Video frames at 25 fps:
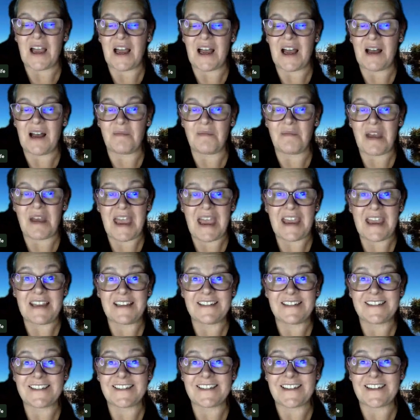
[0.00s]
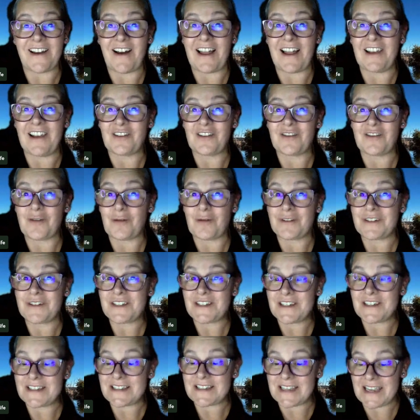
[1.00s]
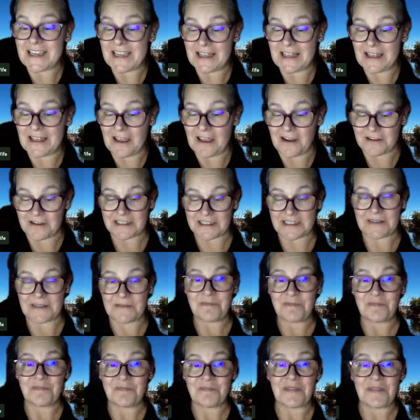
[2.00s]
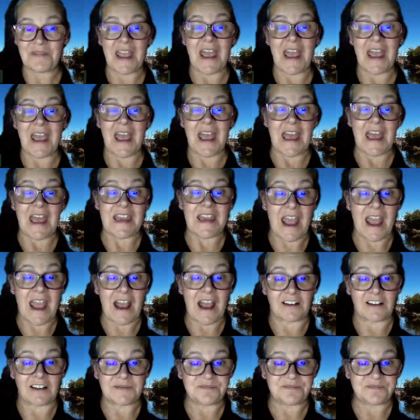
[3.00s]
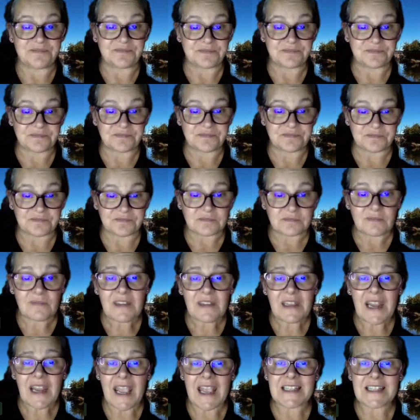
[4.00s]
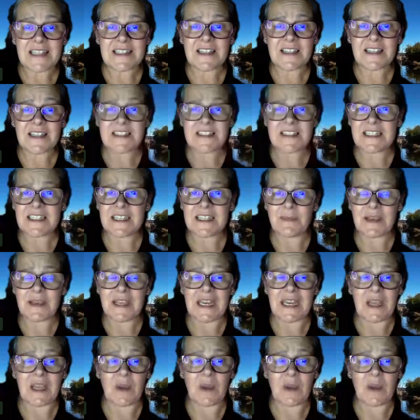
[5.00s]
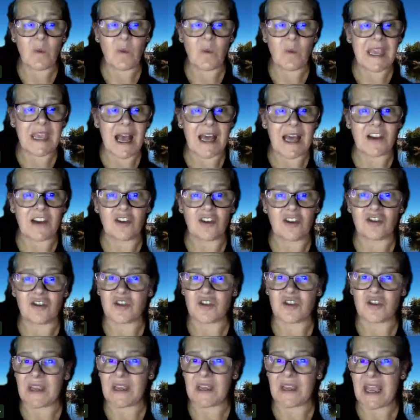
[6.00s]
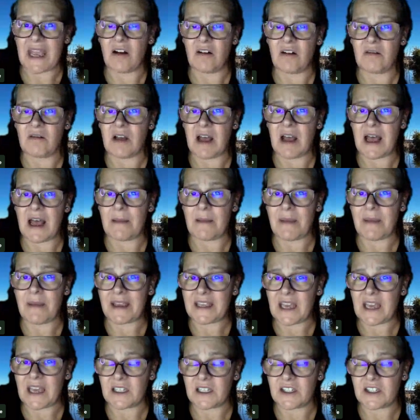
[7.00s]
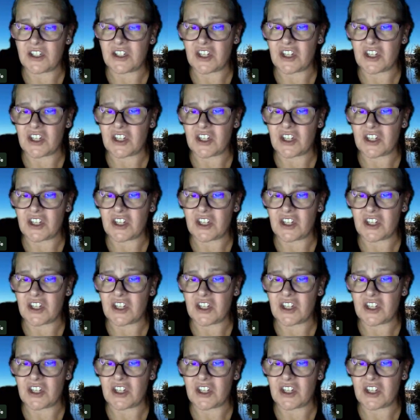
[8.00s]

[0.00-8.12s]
And I look forward to you seeing those. Now, as I said at the beginning, we are not doing our backyard chicken